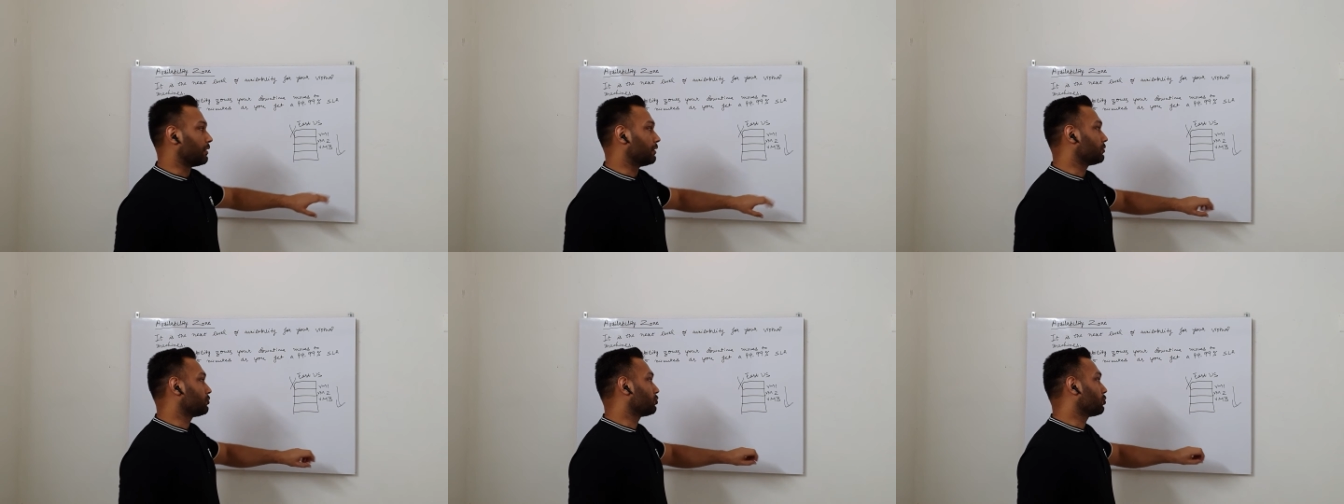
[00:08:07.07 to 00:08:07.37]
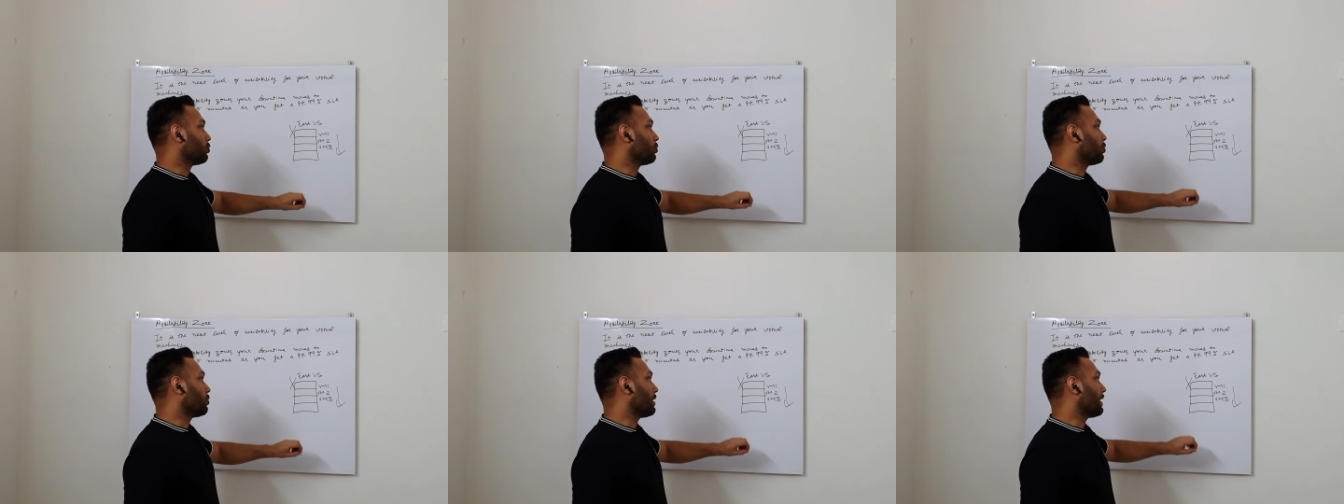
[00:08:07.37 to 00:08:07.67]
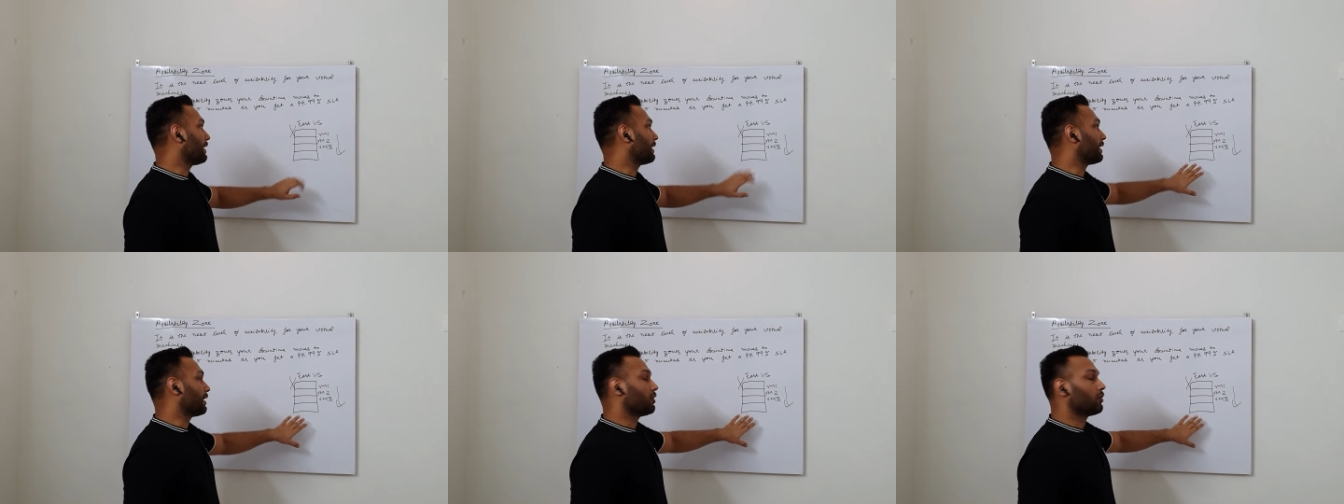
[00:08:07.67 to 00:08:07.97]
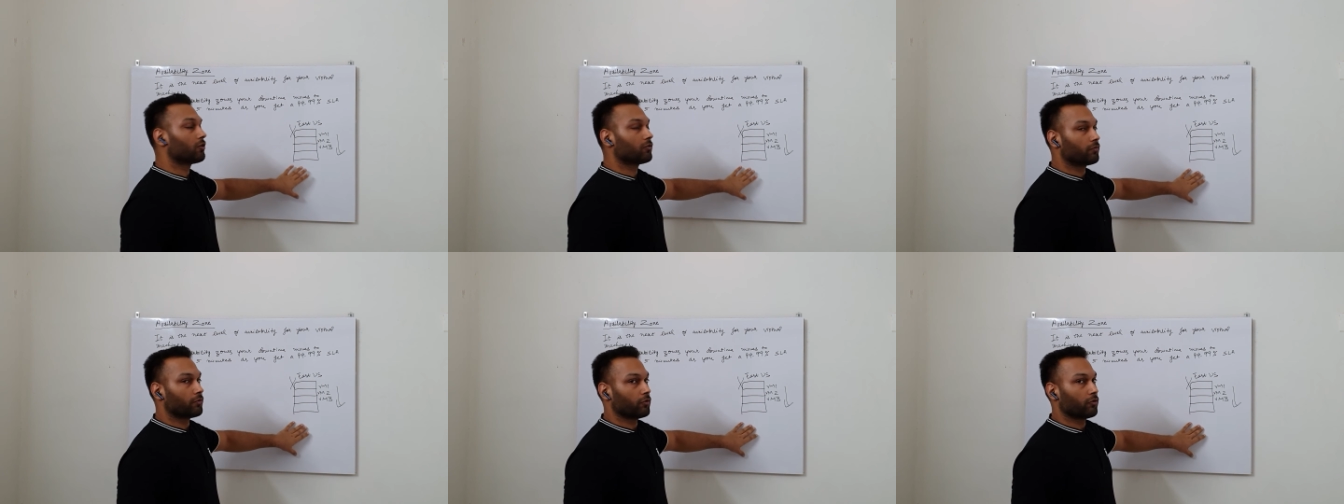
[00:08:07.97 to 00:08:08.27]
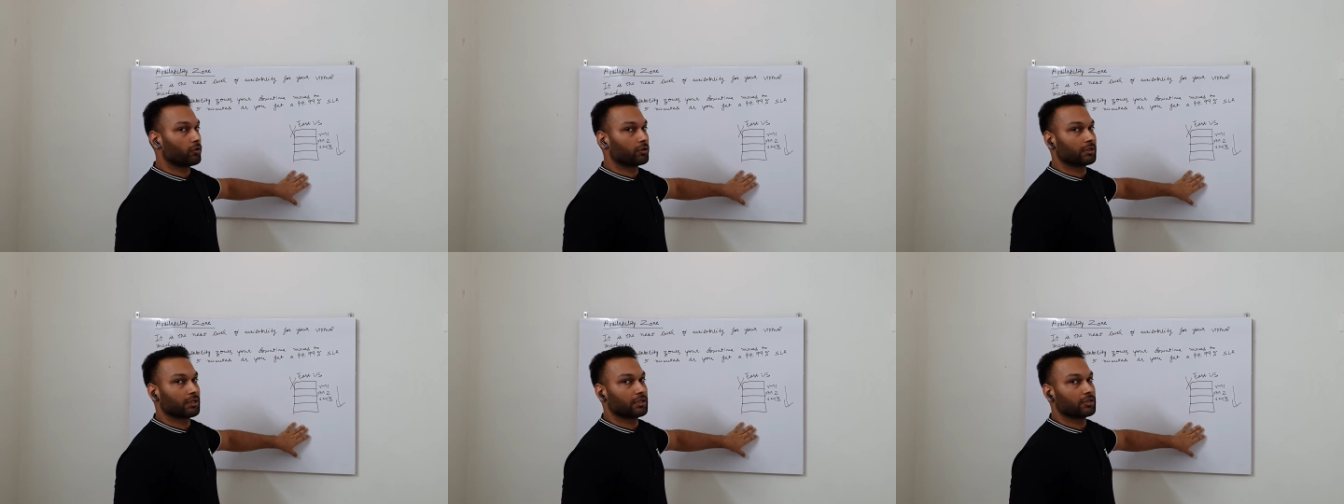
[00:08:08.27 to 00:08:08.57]
So I cannot
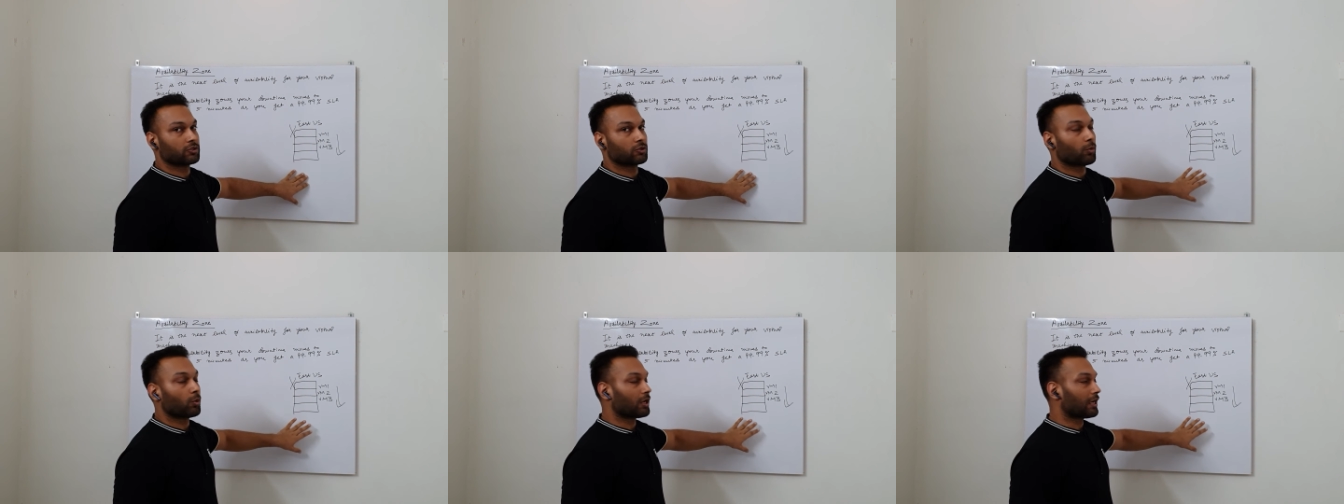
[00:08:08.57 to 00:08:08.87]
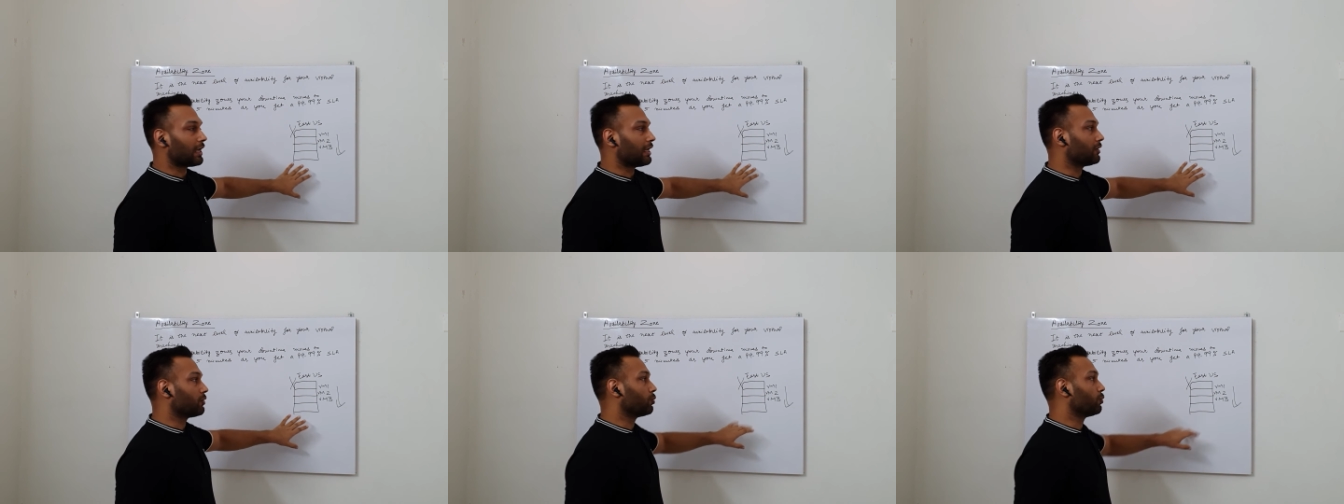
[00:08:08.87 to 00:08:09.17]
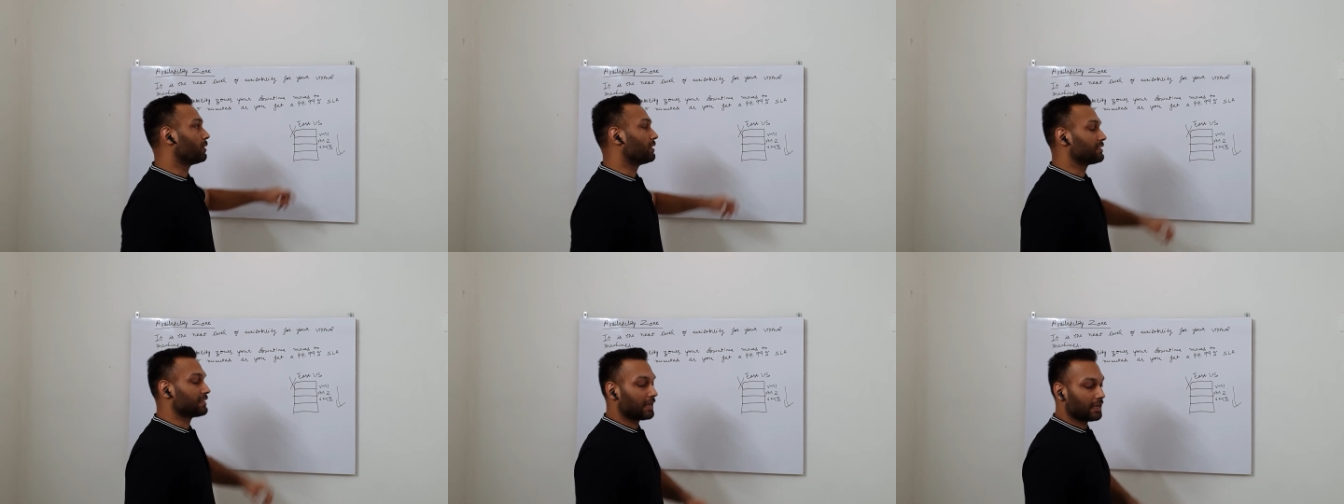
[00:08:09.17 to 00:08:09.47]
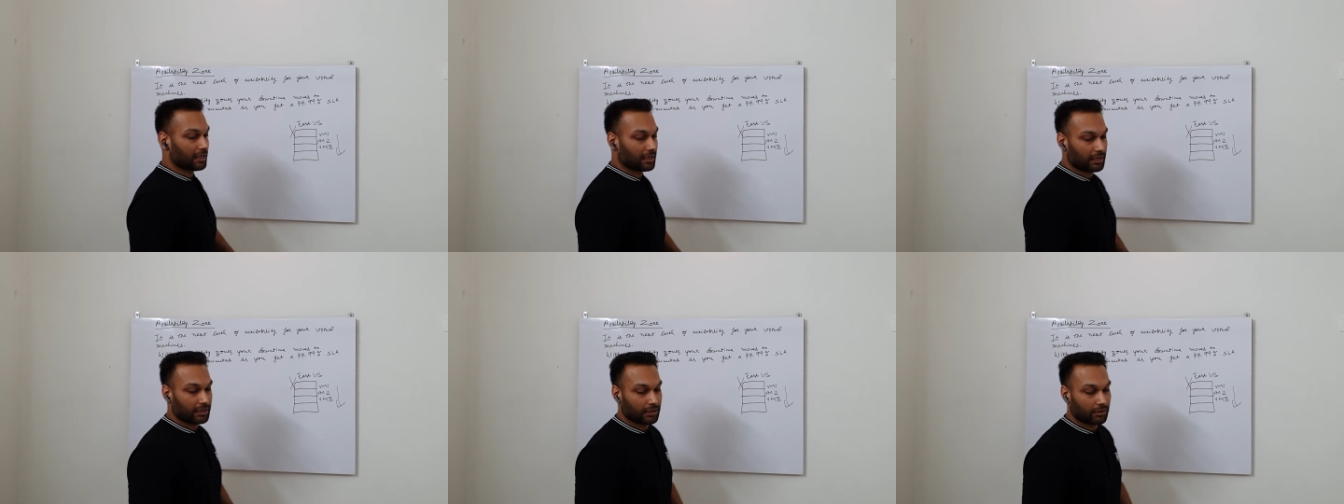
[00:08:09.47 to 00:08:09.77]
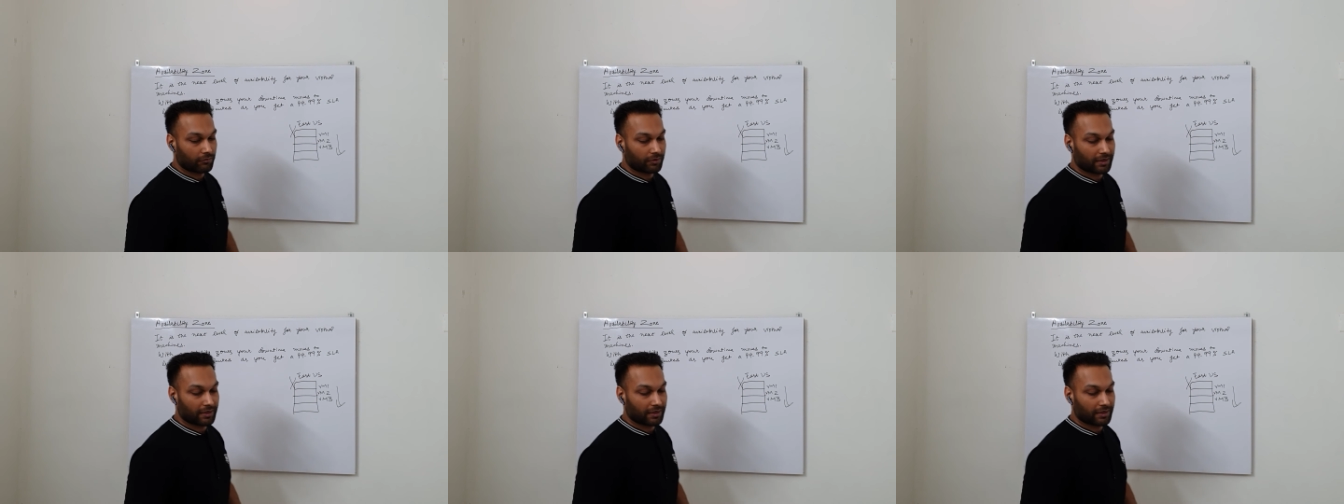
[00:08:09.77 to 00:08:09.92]
afford this. So what I'll do is I'll